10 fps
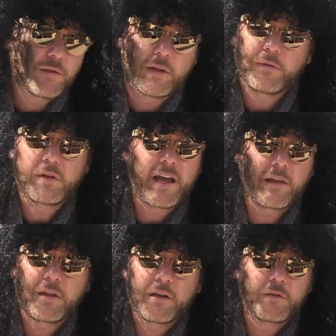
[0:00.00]
If you
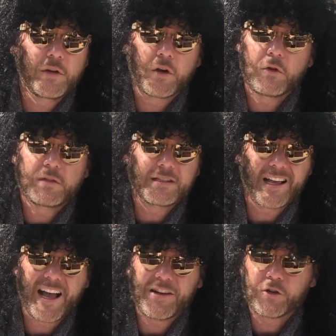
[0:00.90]
can't think of your own
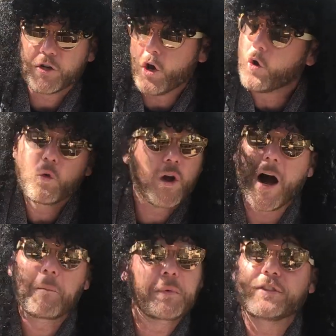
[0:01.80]
design or own
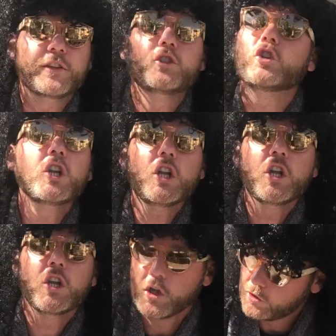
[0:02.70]
composition,
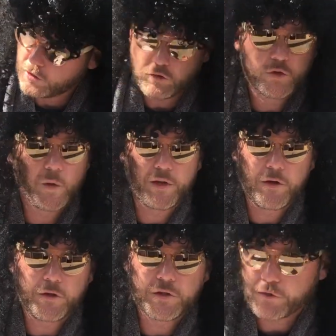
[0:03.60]
use one of
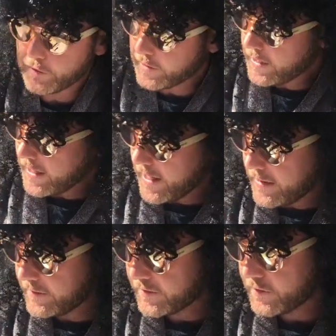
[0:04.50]
those 3.
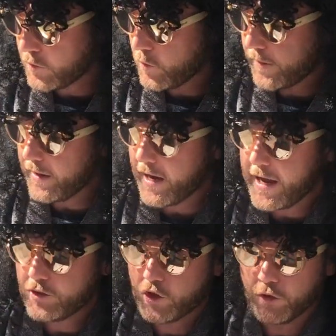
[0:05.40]
This is the one that
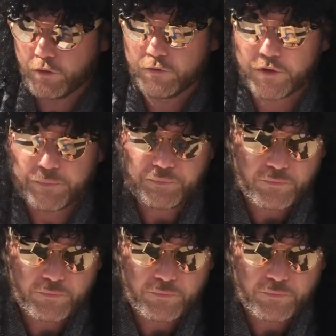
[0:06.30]
I chose.